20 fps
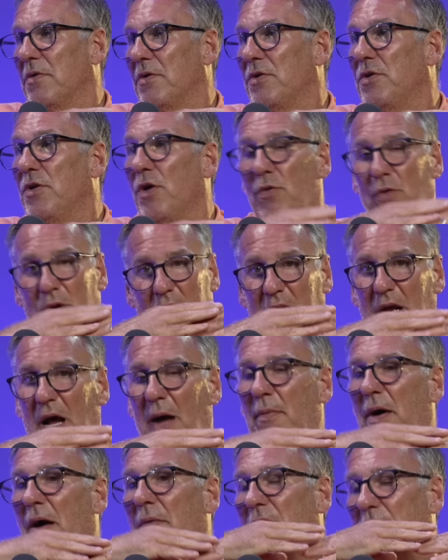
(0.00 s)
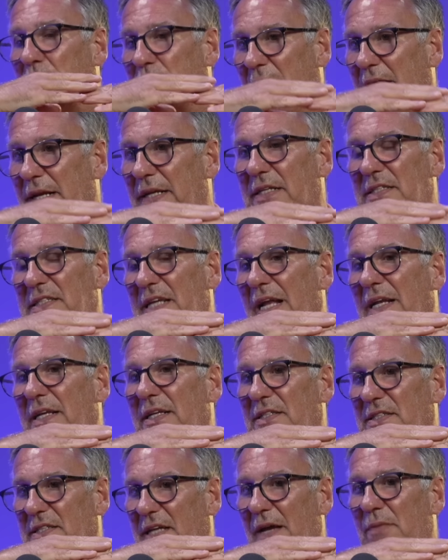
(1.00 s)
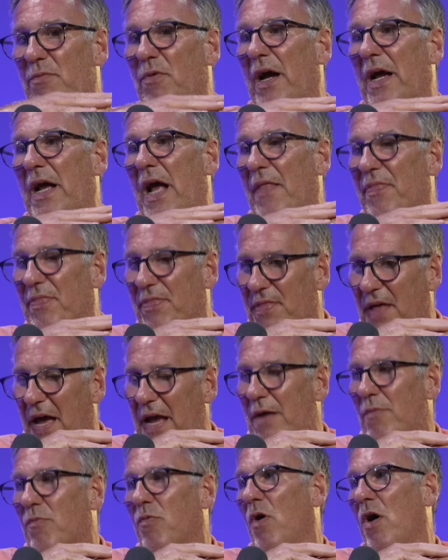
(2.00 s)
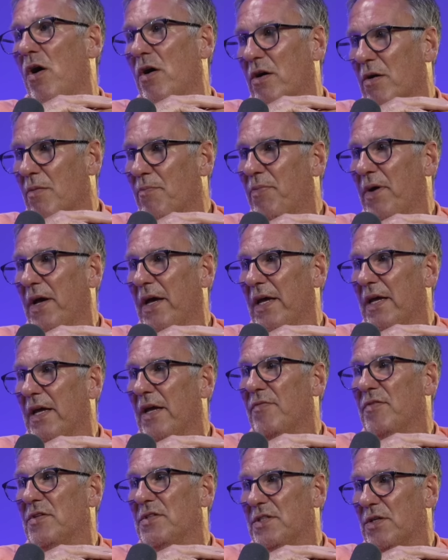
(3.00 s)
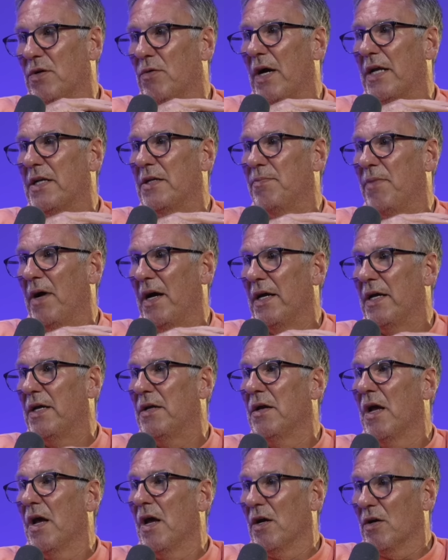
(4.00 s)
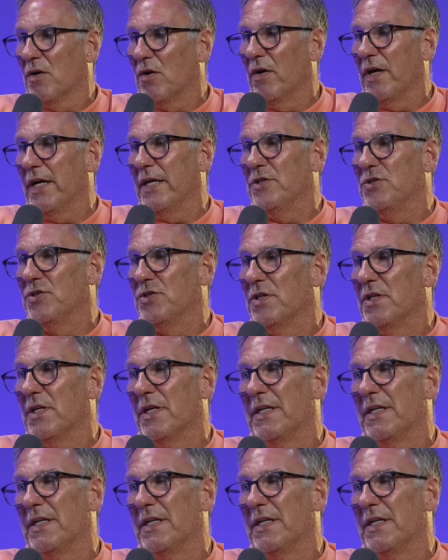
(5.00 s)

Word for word: Luton come up, they played exactly the same way, and they were competitive until Adebayo got injured.